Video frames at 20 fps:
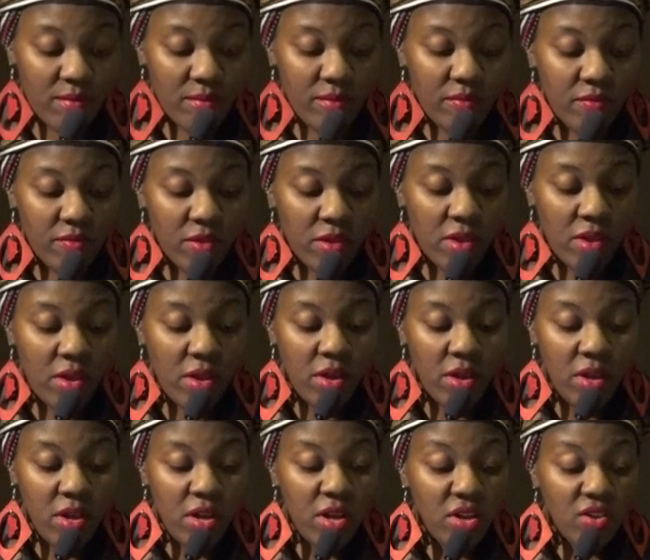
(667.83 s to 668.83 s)
Hmm.
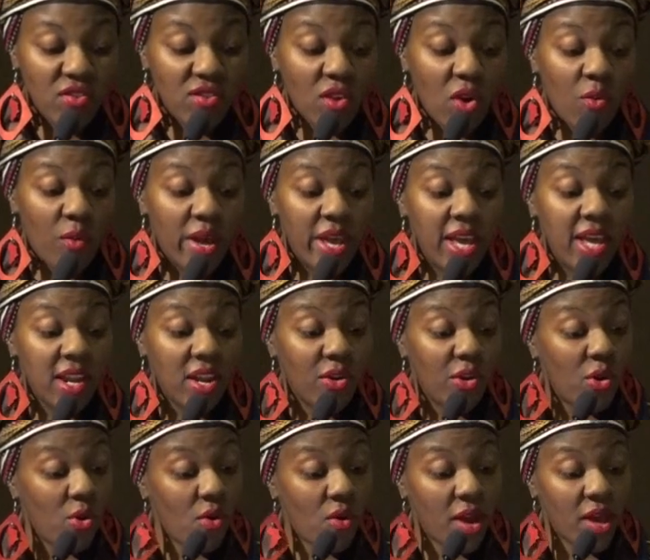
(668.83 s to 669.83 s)
So in
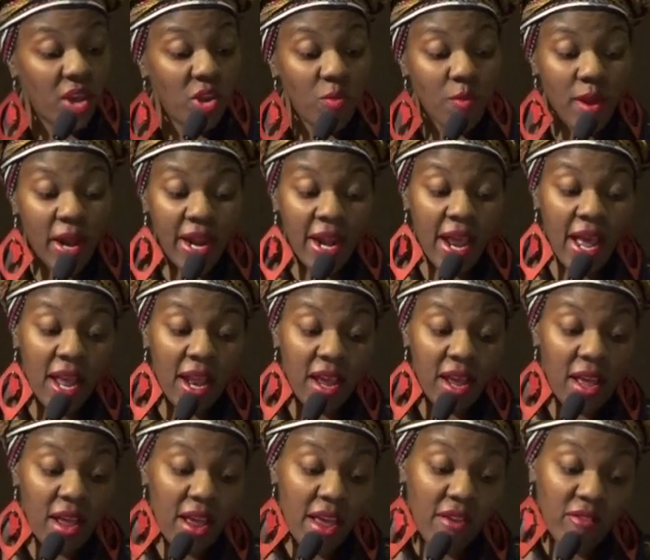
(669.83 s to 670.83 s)
Illinois, you might not
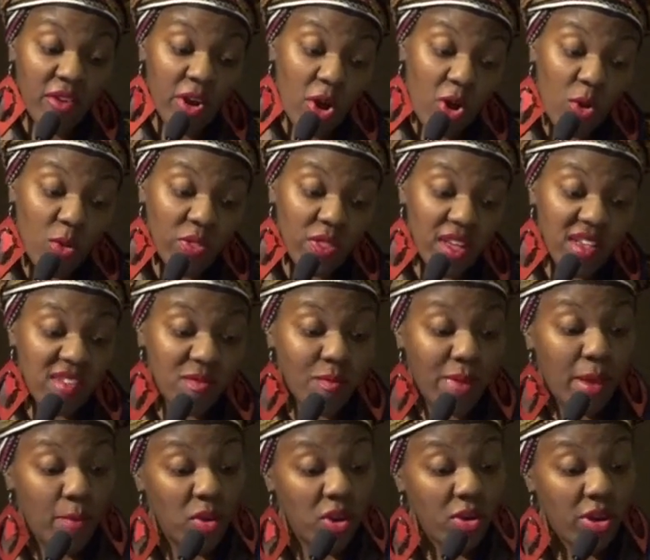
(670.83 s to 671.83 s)
have known this,
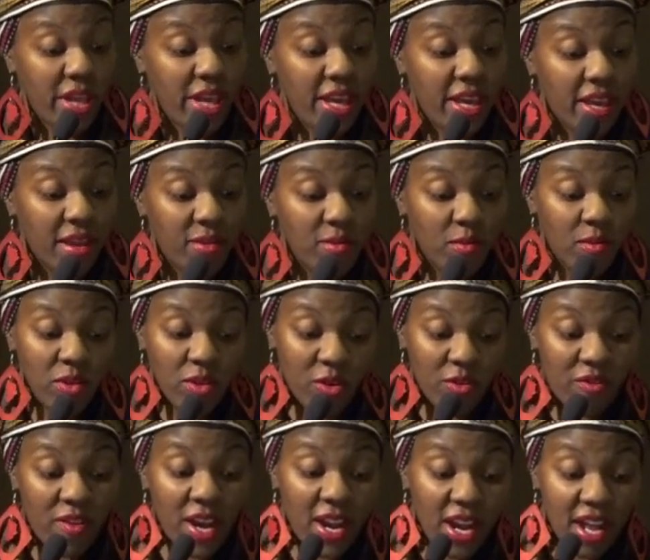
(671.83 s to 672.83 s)
maybe you did. You're gonna
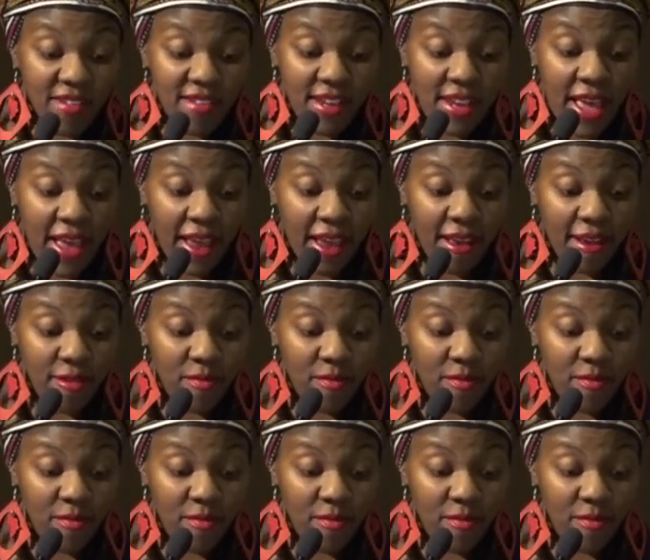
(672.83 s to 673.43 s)
find out today.